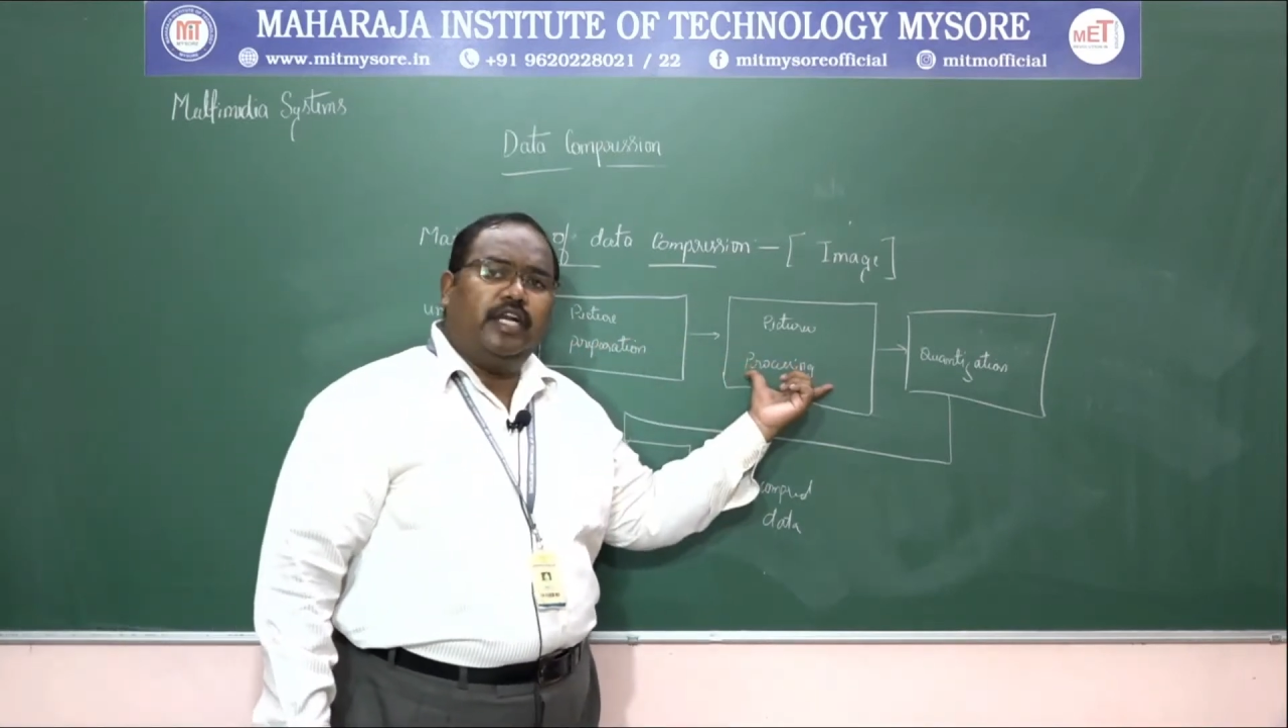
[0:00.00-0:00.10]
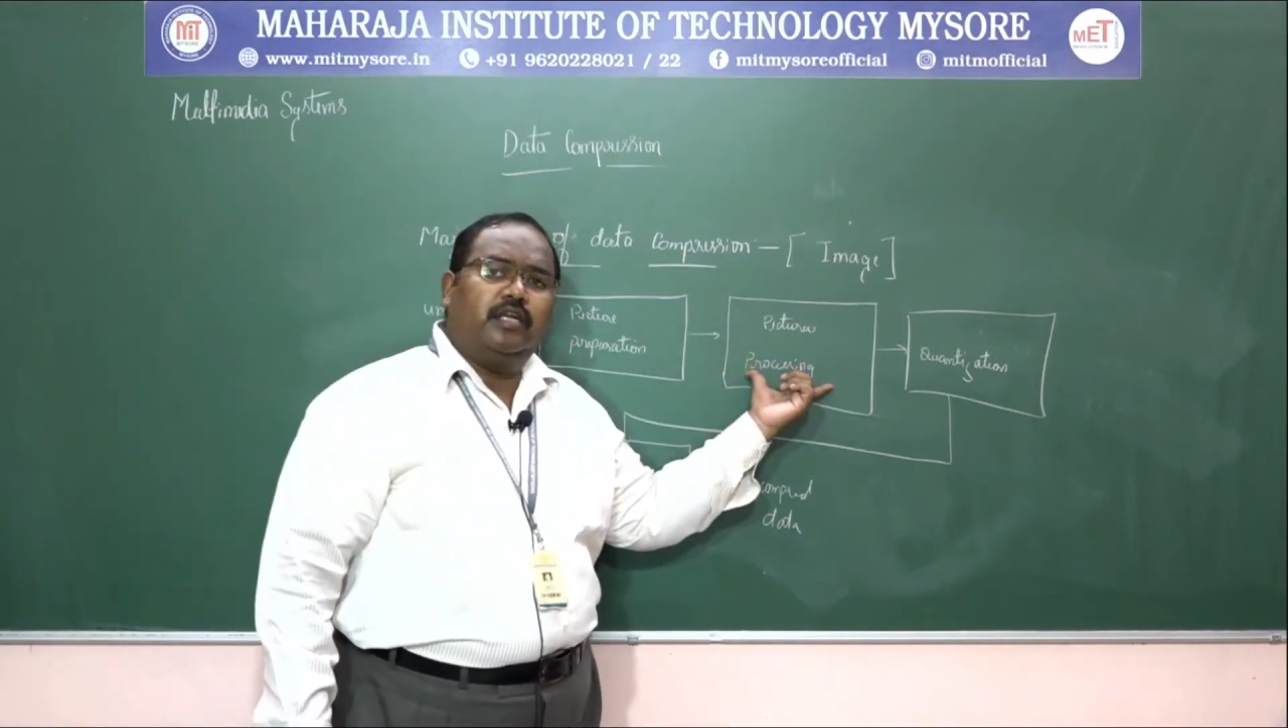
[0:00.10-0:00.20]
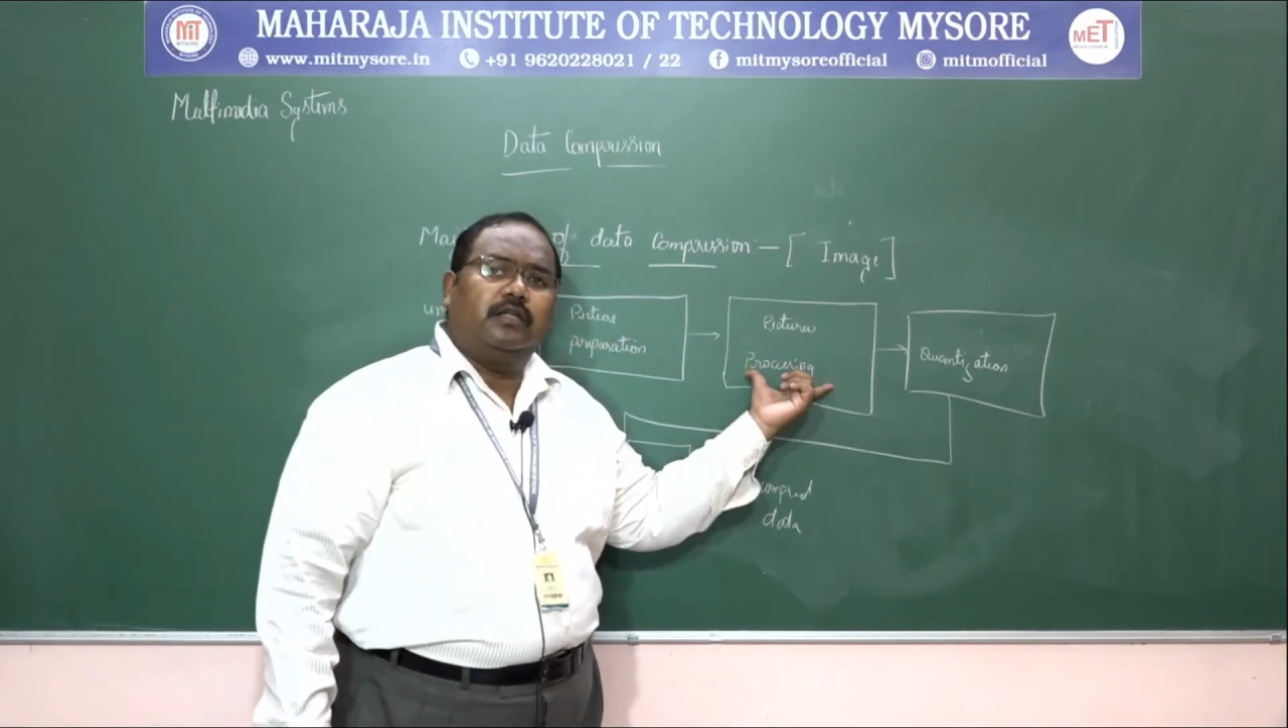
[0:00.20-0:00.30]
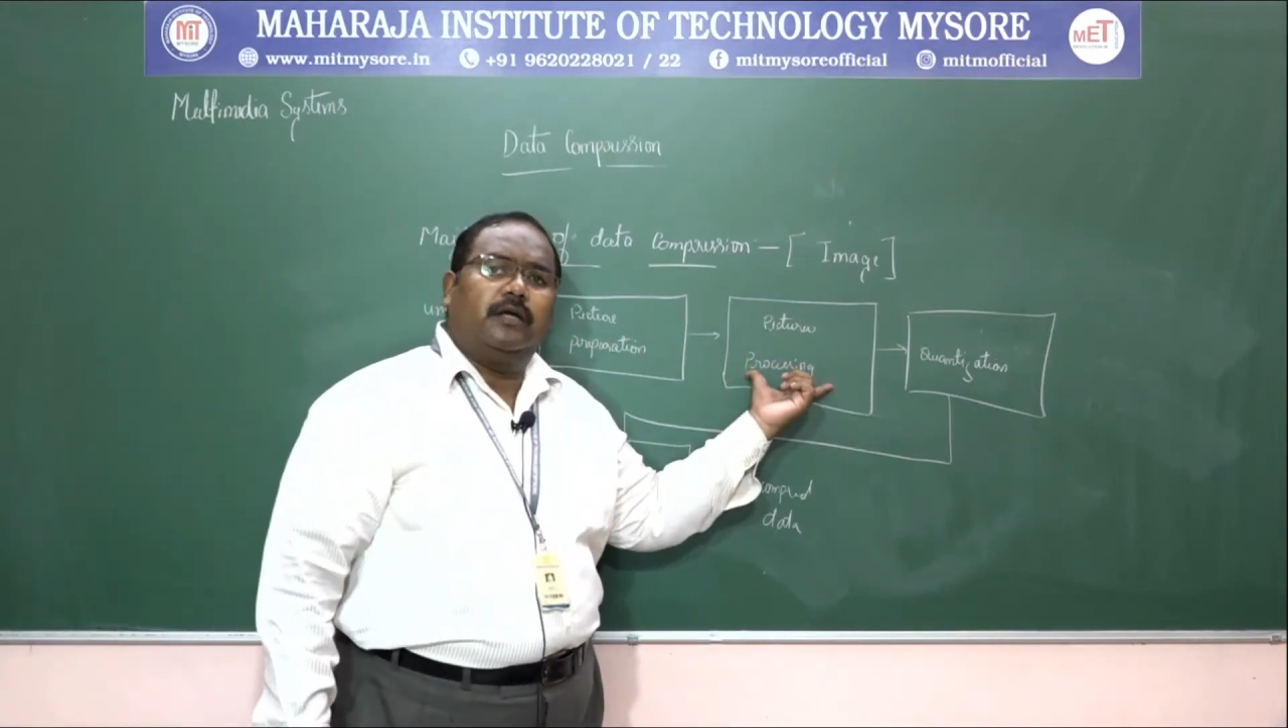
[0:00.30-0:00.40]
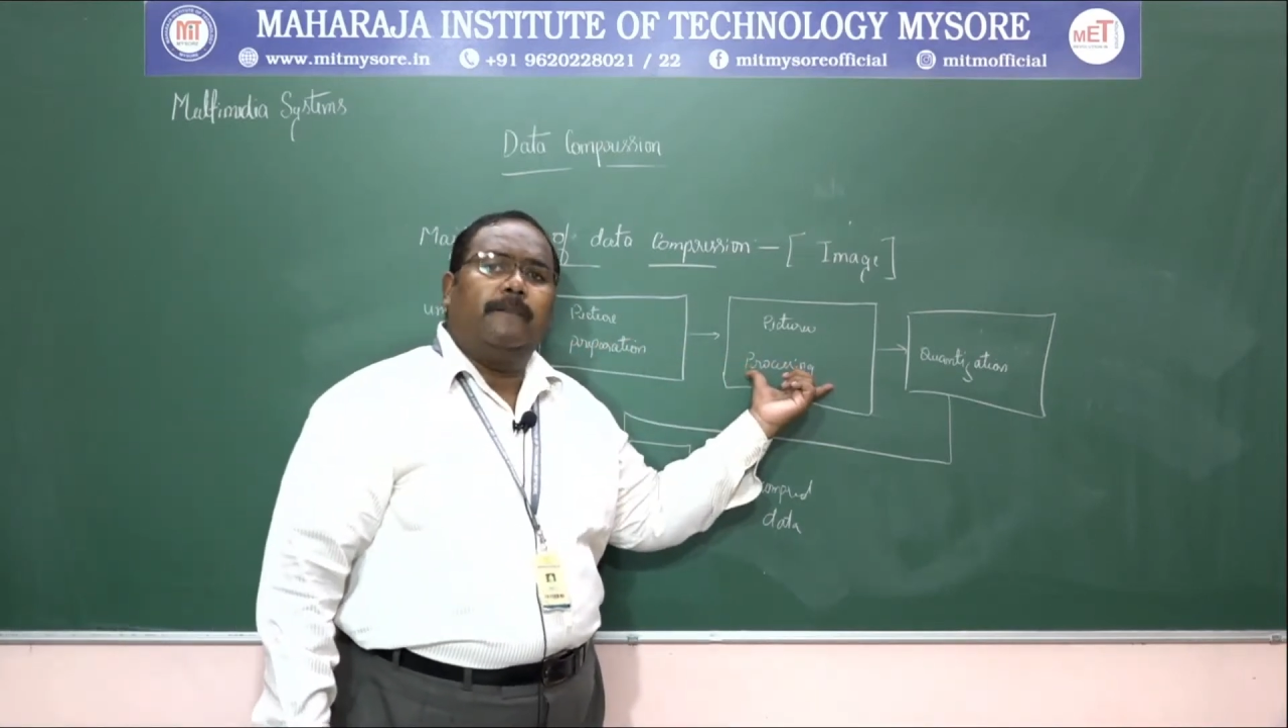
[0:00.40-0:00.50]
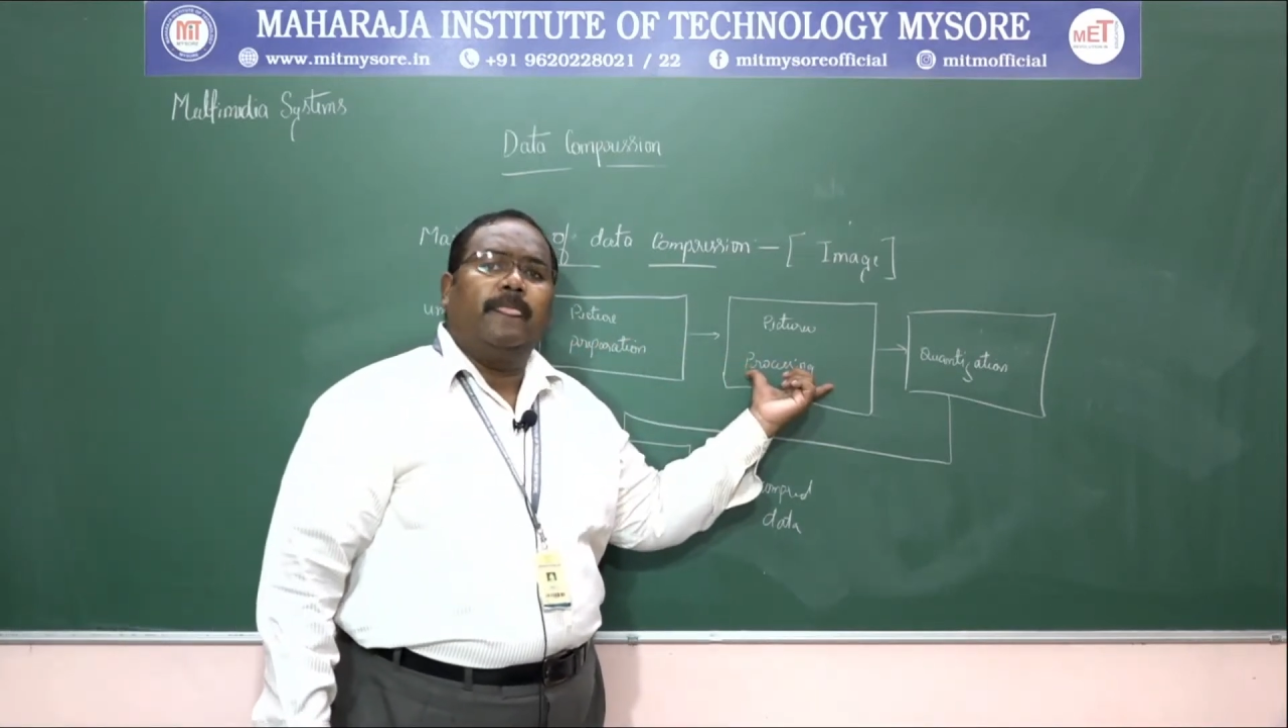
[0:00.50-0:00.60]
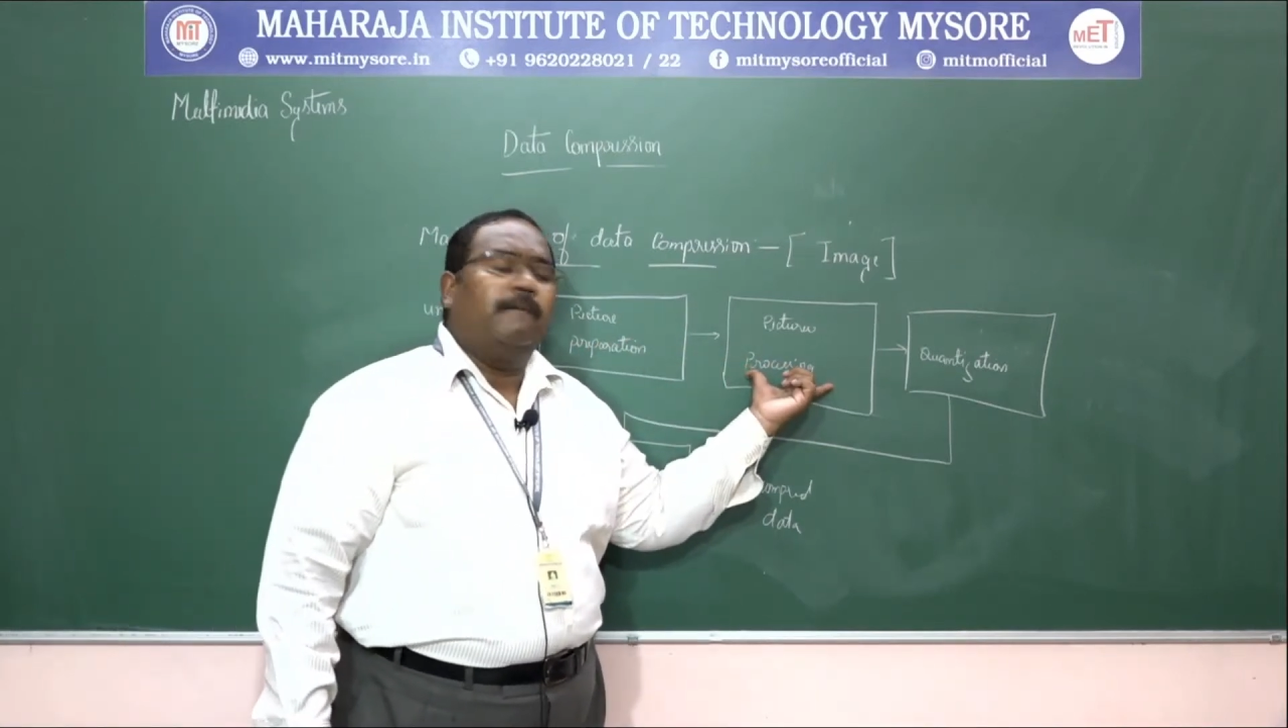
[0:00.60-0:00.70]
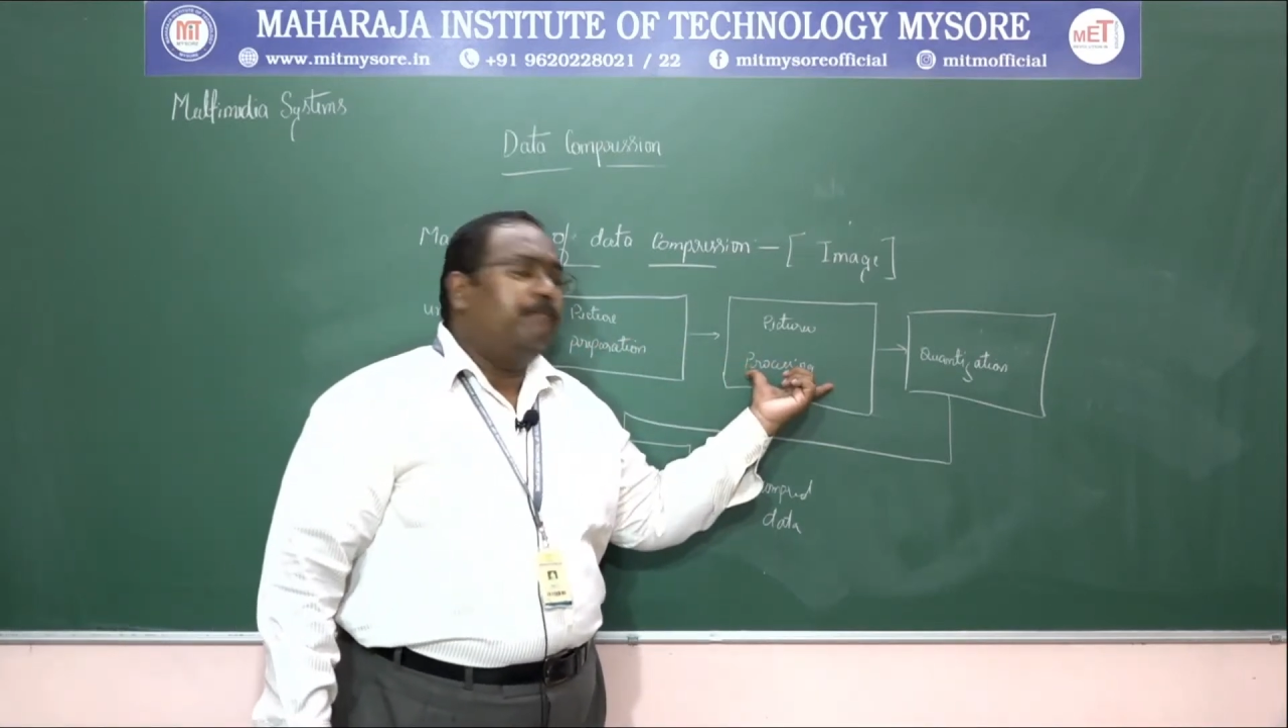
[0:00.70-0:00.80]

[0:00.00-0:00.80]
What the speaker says: into the